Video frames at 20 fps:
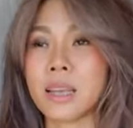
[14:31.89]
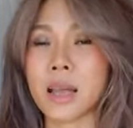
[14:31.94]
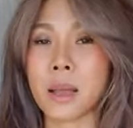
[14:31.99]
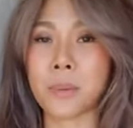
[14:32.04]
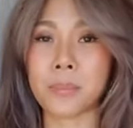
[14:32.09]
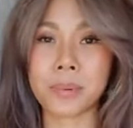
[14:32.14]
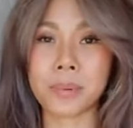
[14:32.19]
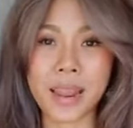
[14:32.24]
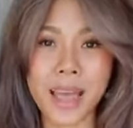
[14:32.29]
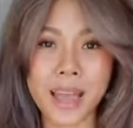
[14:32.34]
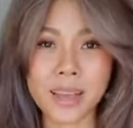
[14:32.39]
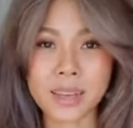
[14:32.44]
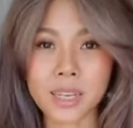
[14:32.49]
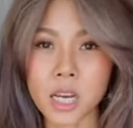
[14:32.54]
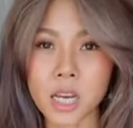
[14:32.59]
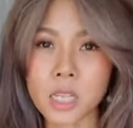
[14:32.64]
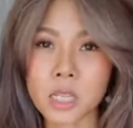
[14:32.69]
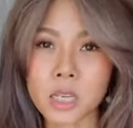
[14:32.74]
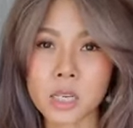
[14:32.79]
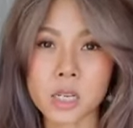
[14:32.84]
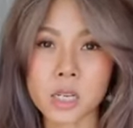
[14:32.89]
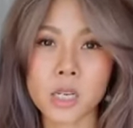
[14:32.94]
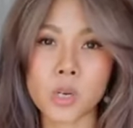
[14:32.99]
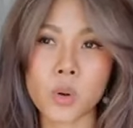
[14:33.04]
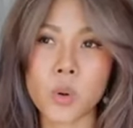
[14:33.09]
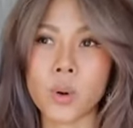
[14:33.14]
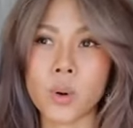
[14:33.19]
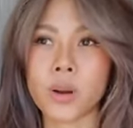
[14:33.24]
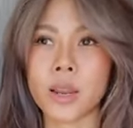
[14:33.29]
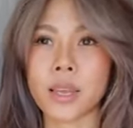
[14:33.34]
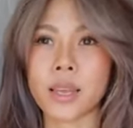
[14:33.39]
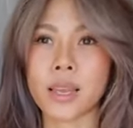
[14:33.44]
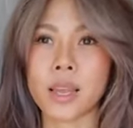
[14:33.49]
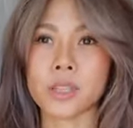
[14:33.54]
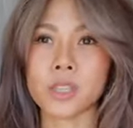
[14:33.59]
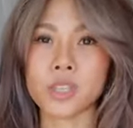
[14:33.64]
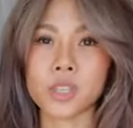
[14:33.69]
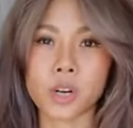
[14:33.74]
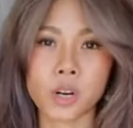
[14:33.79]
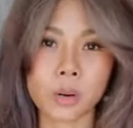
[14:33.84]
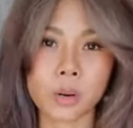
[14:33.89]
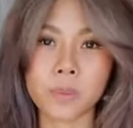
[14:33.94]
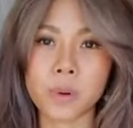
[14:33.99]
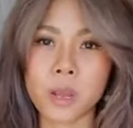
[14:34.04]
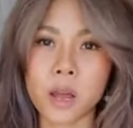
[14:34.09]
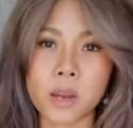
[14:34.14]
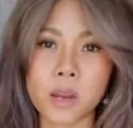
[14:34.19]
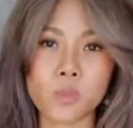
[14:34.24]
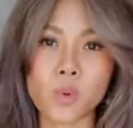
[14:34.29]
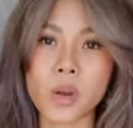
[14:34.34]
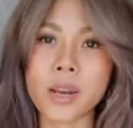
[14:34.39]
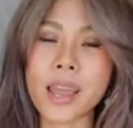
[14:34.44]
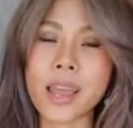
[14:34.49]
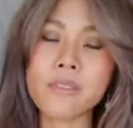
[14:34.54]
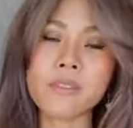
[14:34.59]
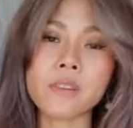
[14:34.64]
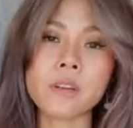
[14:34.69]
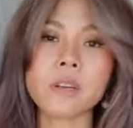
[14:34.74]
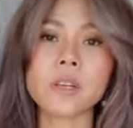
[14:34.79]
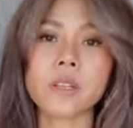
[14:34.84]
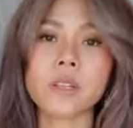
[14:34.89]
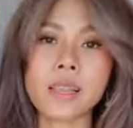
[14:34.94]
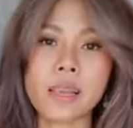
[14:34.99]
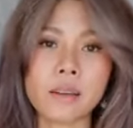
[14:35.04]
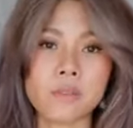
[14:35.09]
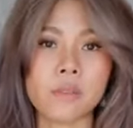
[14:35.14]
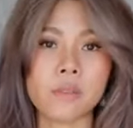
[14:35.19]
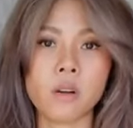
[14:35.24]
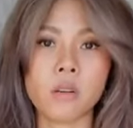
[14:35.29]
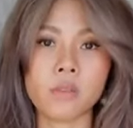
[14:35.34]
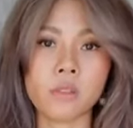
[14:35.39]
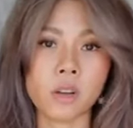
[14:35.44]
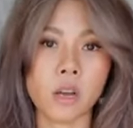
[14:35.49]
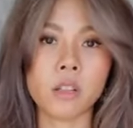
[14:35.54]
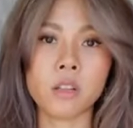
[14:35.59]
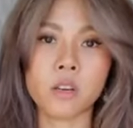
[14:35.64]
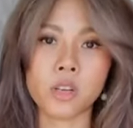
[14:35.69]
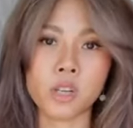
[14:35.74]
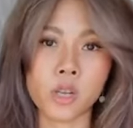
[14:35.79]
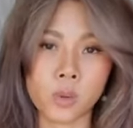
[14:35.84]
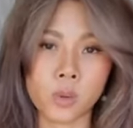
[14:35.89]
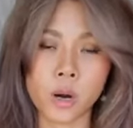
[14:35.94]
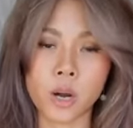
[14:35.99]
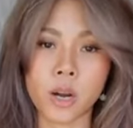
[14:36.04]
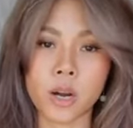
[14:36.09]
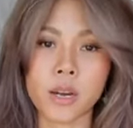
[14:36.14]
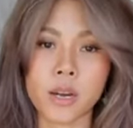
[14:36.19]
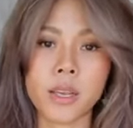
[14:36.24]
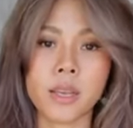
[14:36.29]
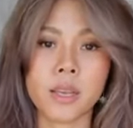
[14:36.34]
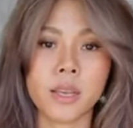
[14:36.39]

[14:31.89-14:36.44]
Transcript: a black color, or like a dark blonde, whatever level of color you are,